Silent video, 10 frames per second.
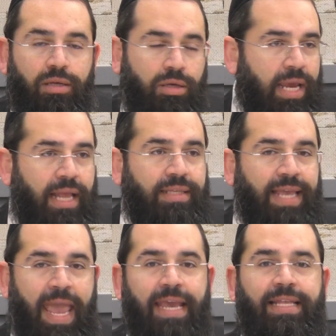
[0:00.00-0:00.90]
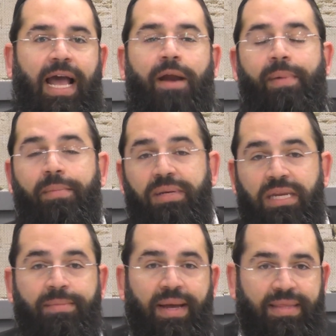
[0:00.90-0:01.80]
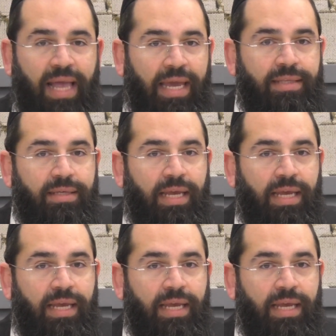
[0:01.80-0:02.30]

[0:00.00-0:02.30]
You can't take the arba minim at night.